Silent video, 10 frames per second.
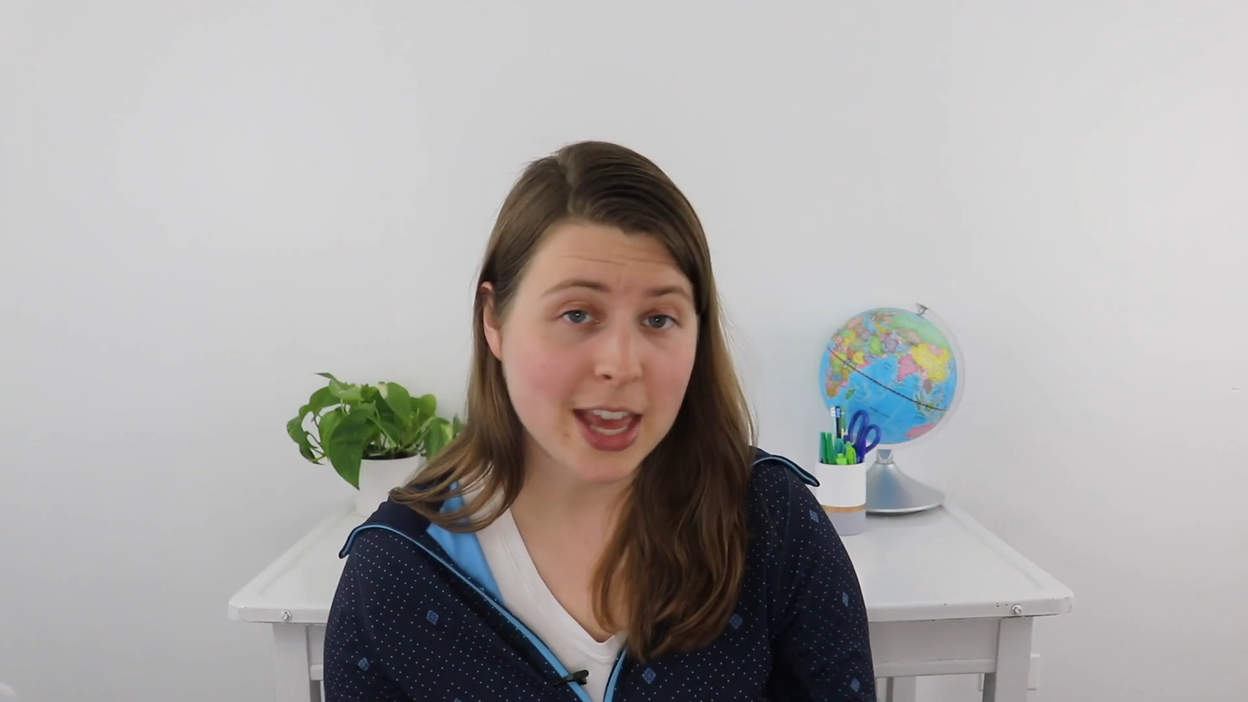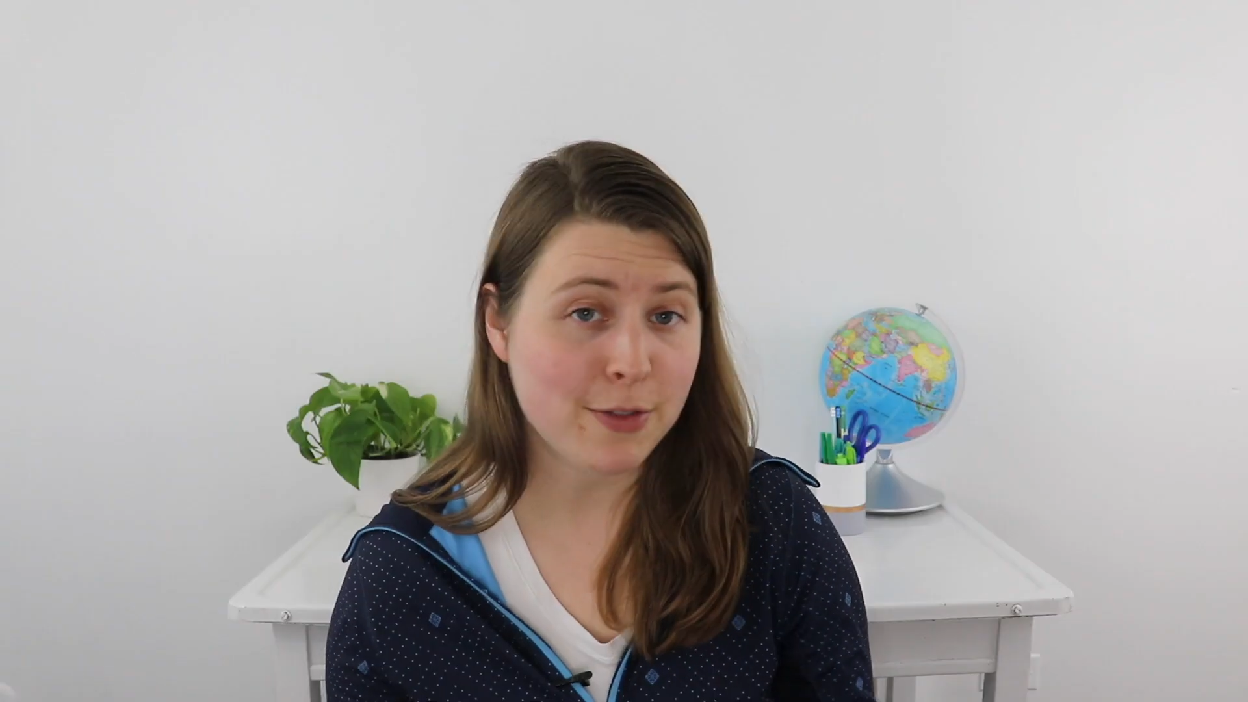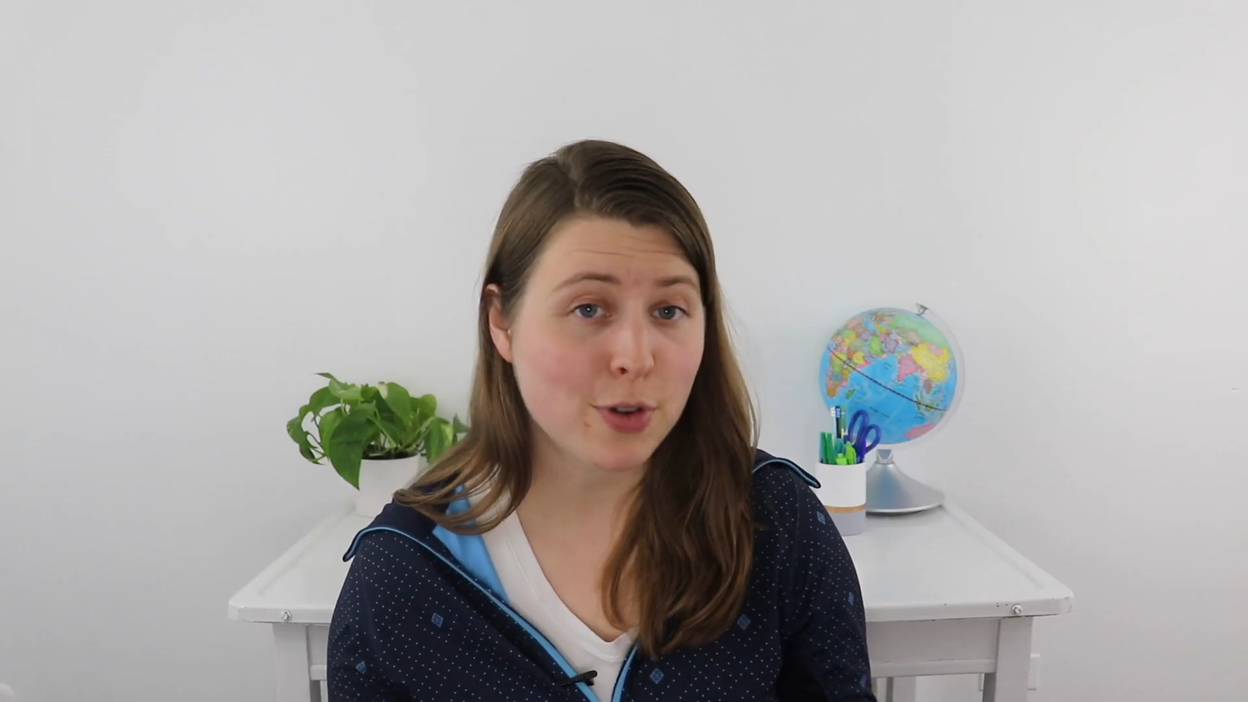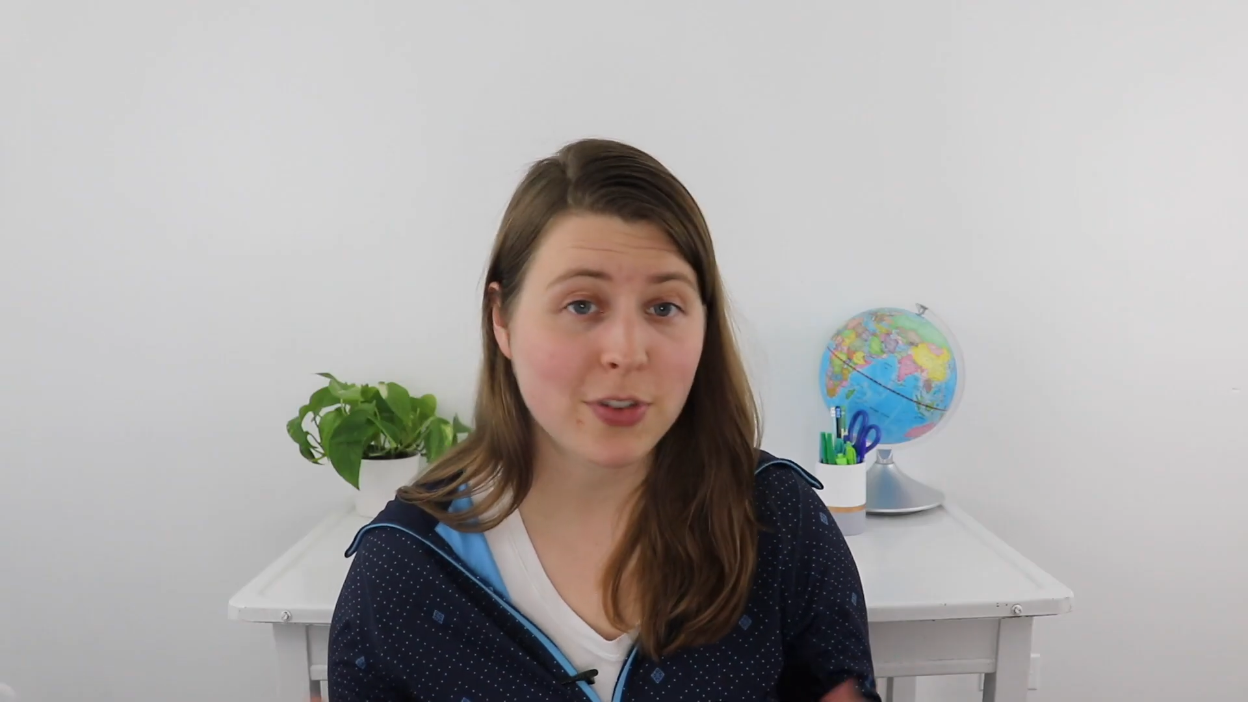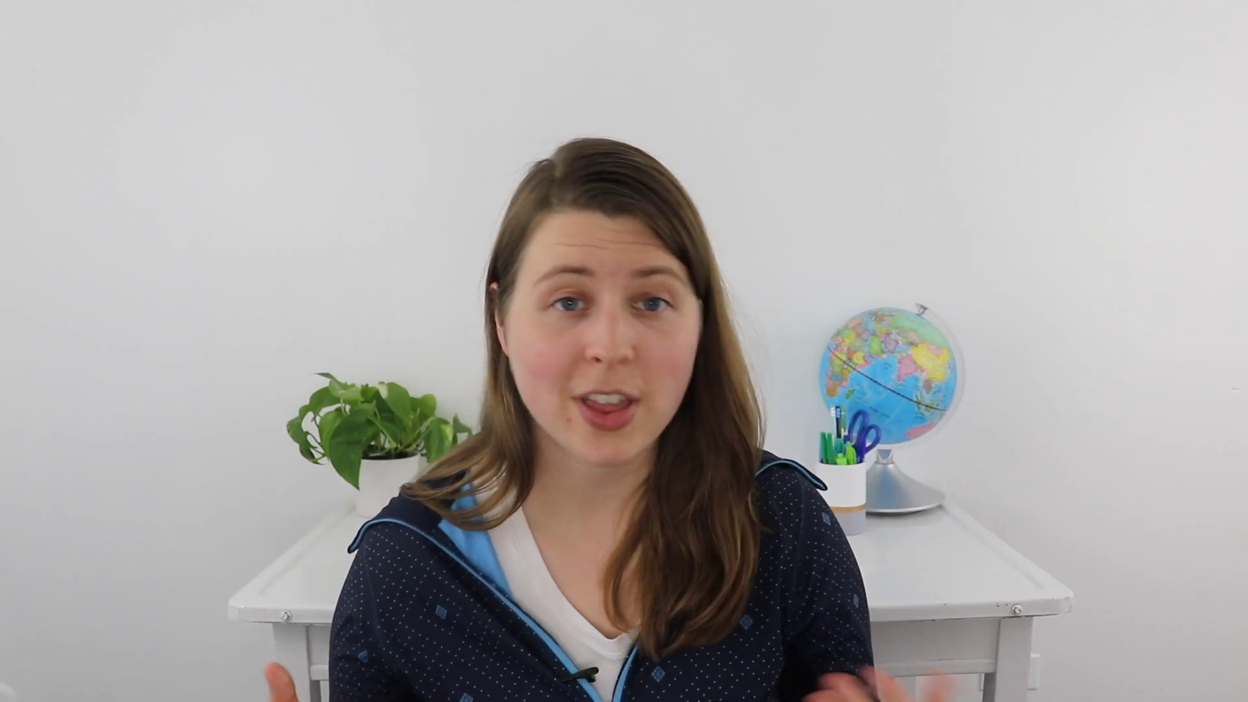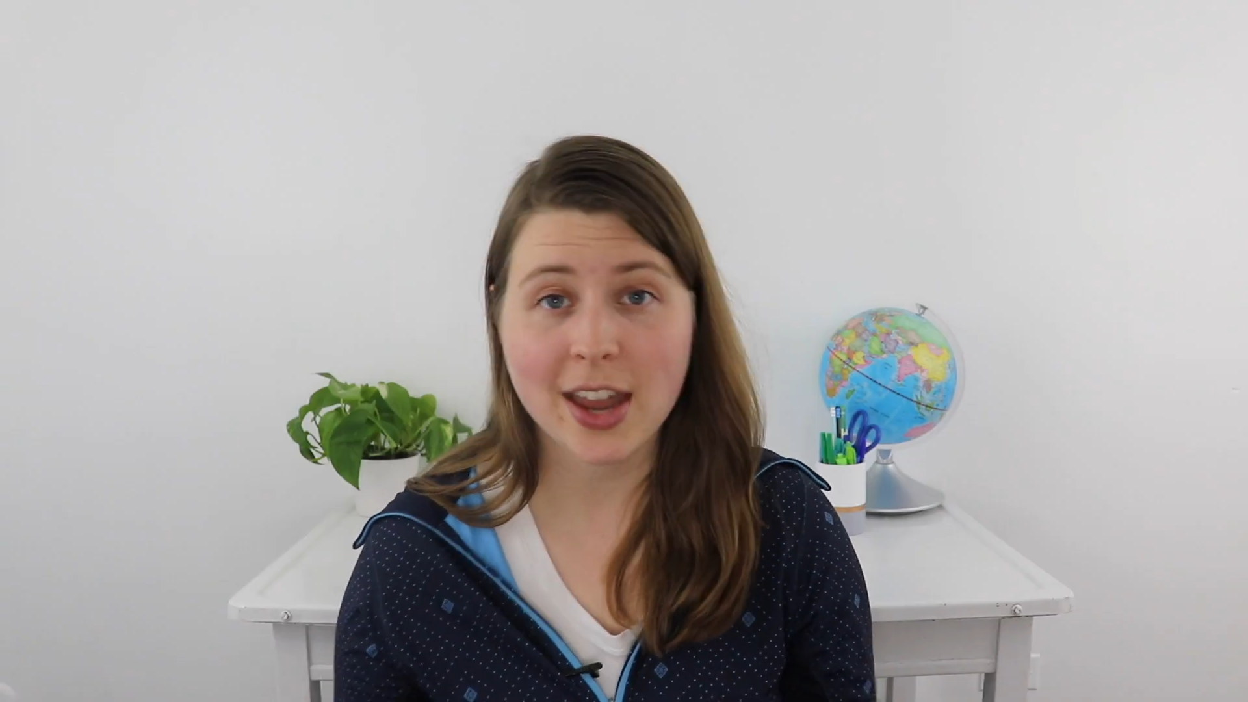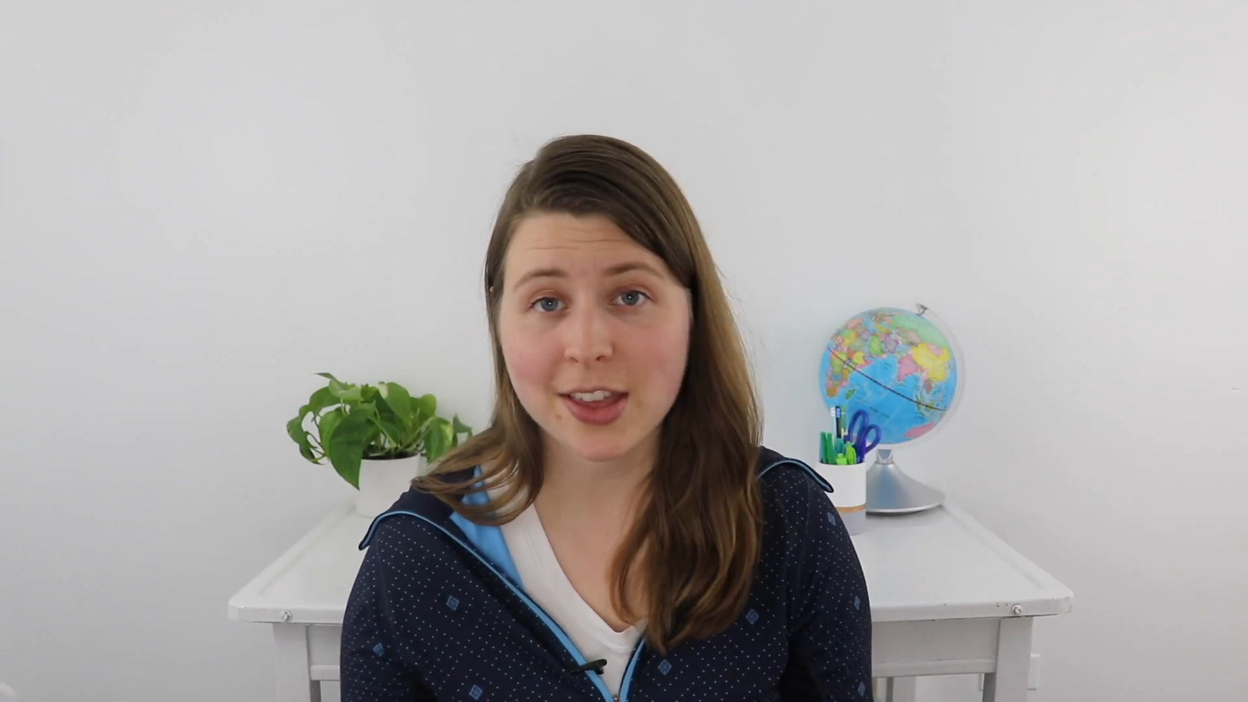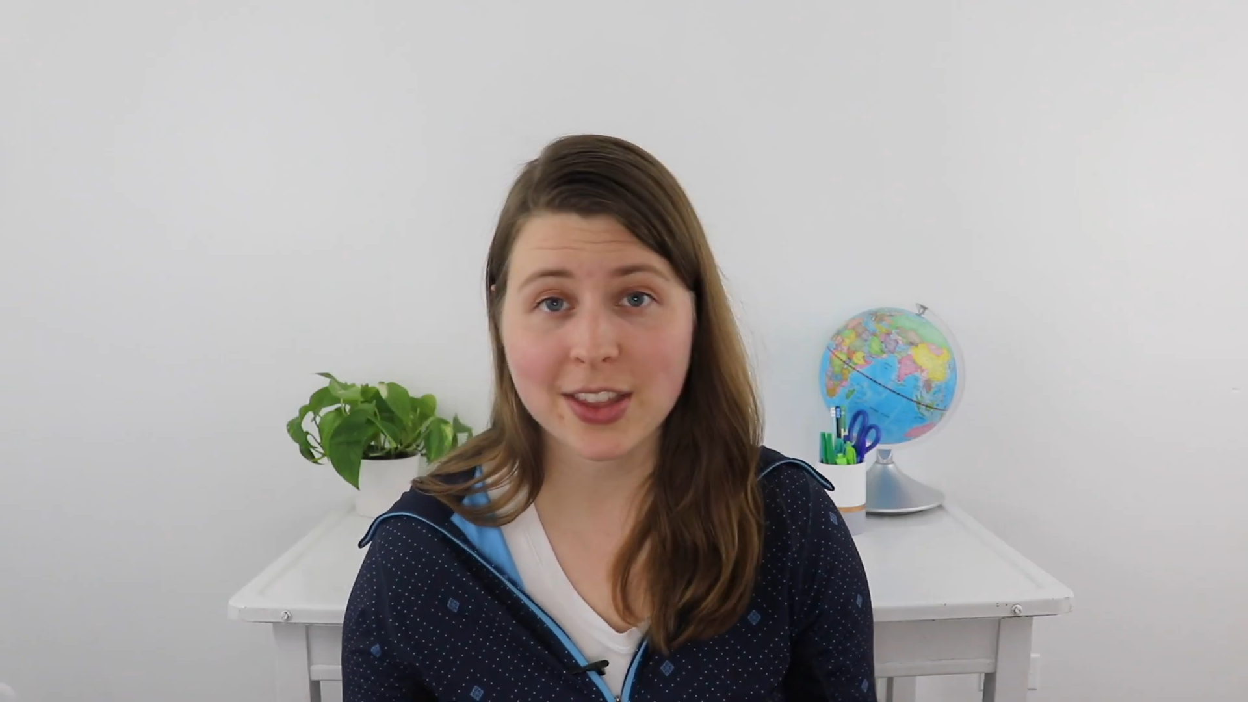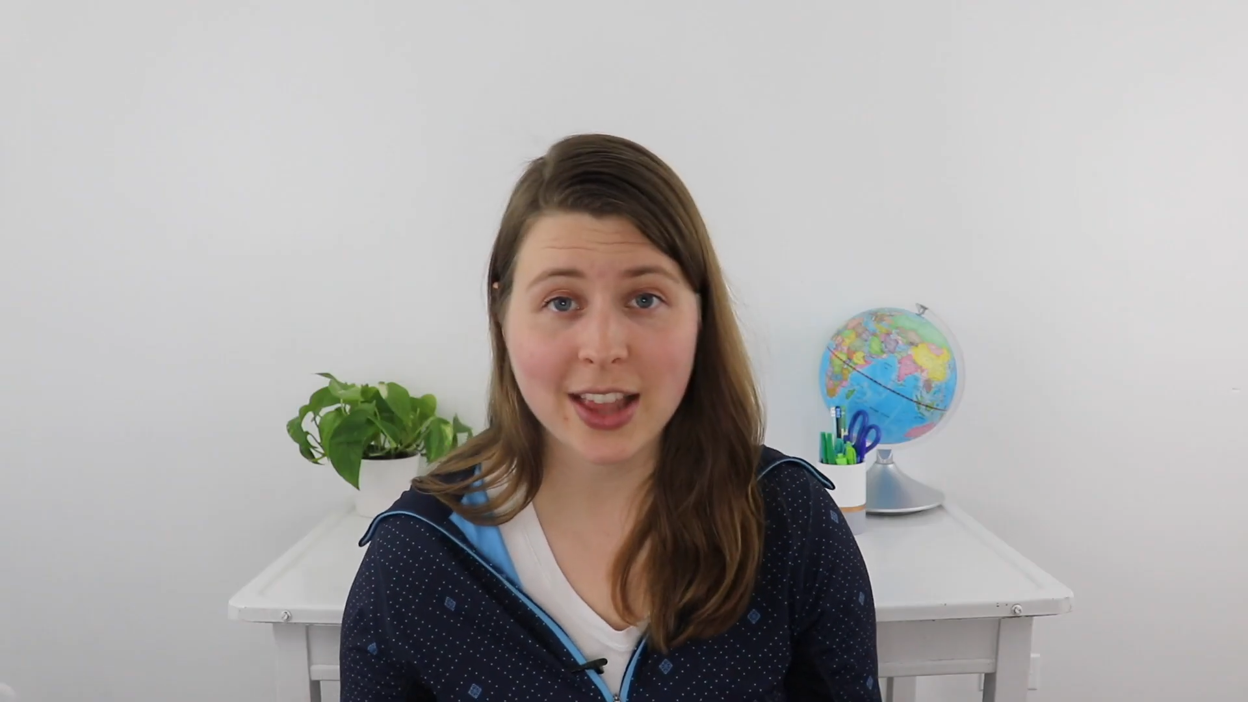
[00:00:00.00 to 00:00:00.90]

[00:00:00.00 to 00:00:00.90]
If you feel anything